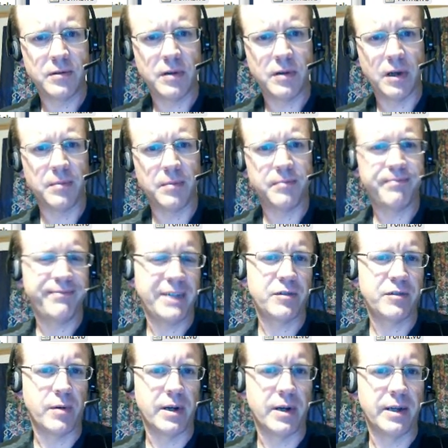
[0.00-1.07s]
Oh, that's
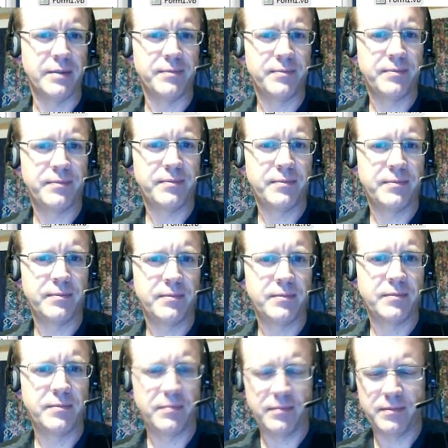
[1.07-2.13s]
why.
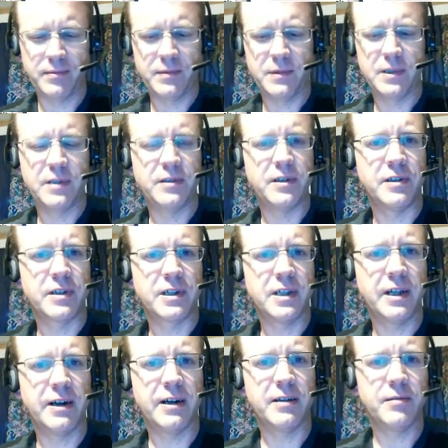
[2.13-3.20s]
Didn't
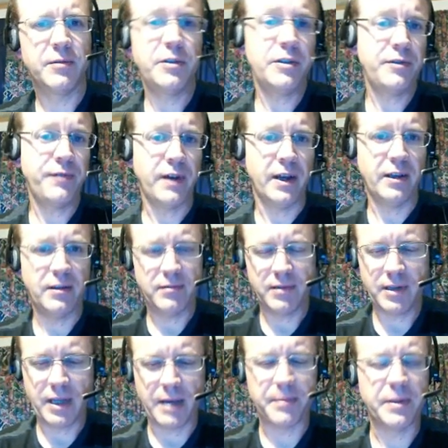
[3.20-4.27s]
declare, which is fine. What
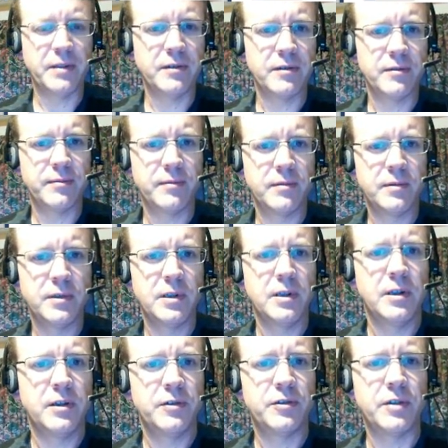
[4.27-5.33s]
happened?
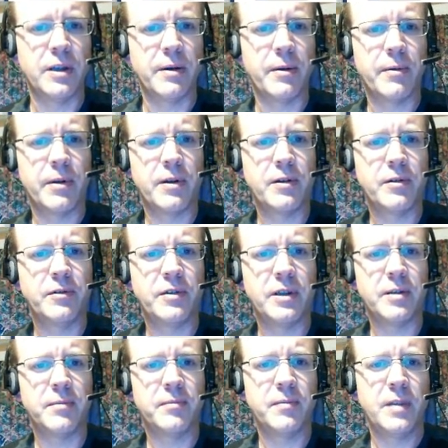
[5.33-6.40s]
So now we want to do
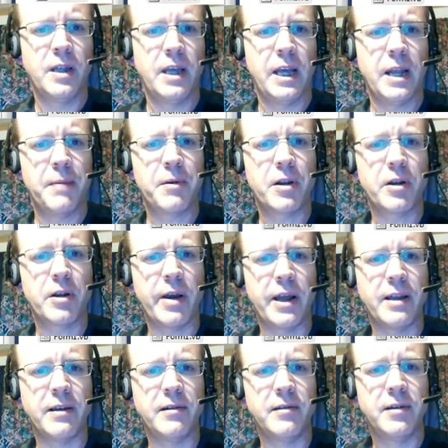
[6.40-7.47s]
dim. I'm going to go ahead
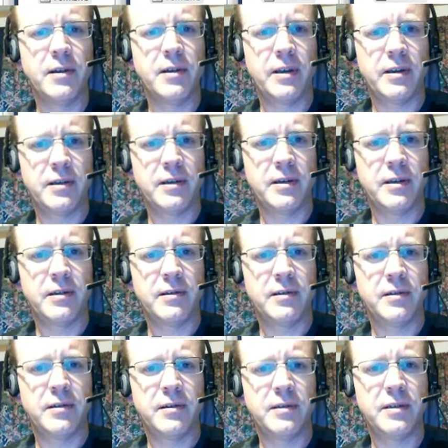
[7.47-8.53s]
and
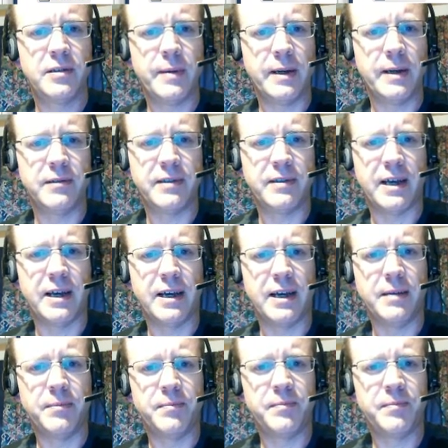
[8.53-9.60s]
dim out
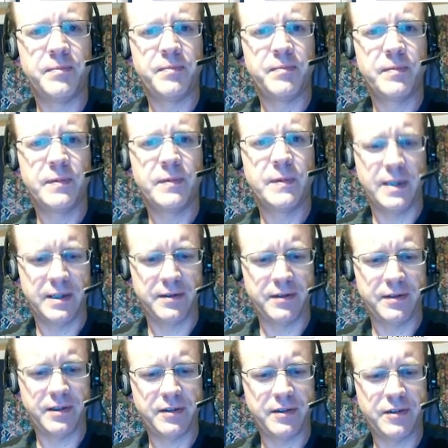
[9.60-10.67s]
dime as
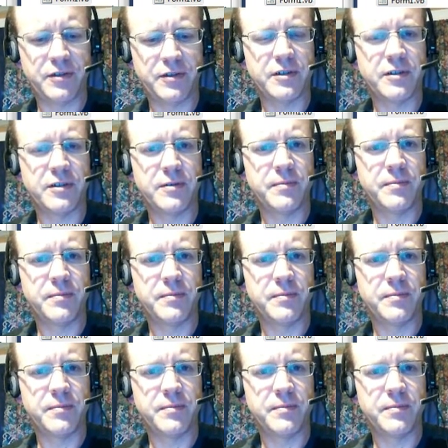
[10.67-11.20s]
integer,